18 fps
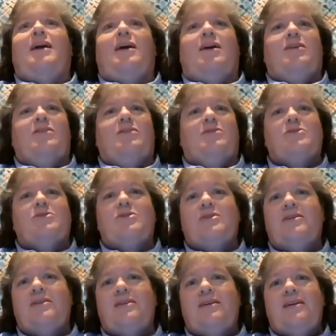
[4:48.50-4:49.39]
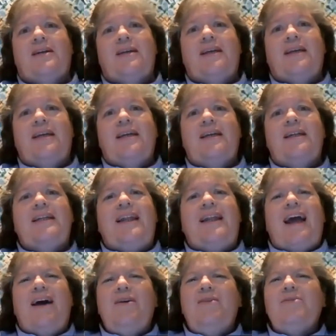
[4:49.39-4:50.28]
others in and
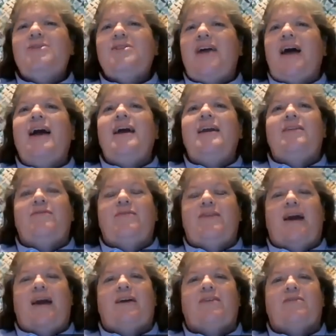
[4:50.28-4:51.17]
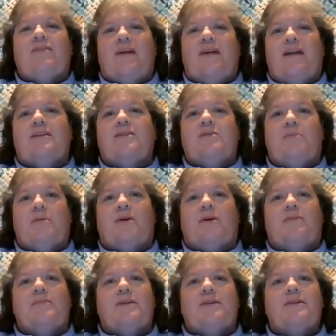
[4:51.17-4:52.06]
outside of the athletic
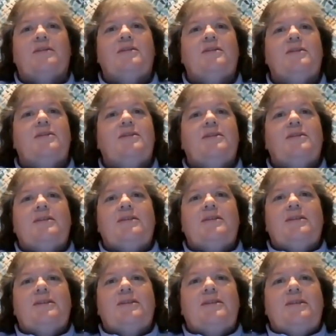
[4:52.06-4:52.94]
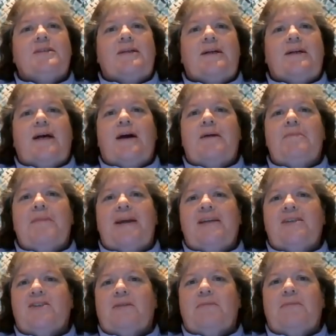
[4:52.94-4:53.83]
department.
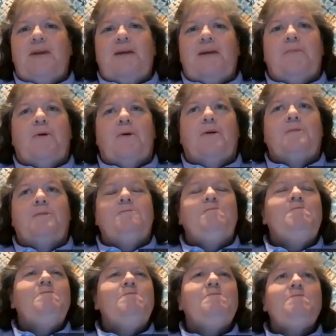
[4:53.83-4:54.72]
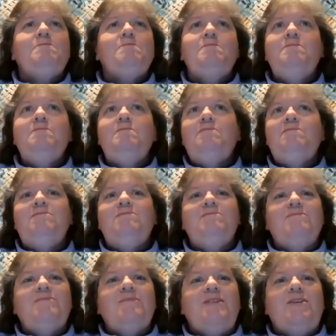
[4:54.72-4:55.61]
Amazing people,
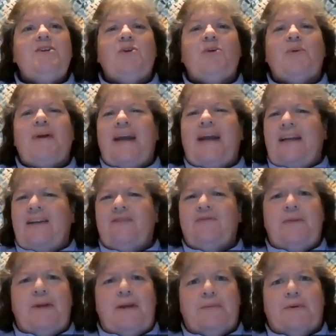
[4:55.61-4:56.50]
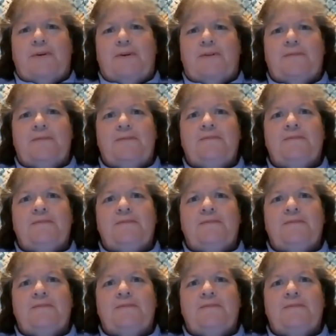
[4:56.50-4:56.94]
creative people.